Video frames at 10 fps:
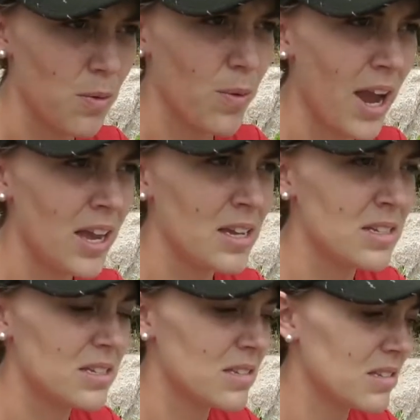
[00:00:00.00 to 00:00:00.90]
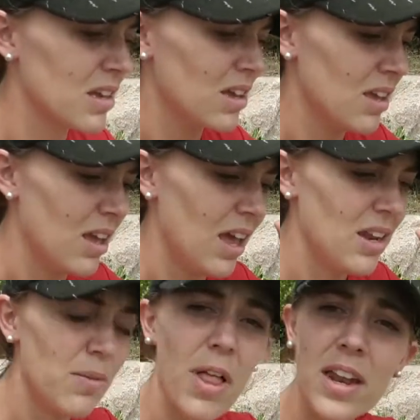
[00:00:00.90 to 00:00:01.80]
rice
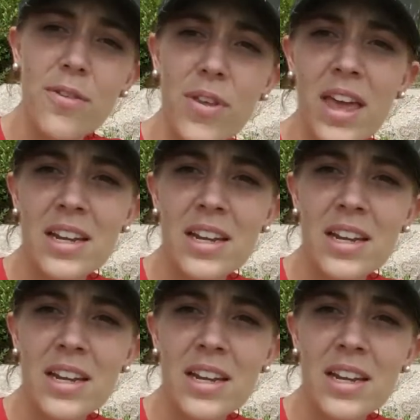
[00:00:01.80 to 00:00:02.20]
and a lot of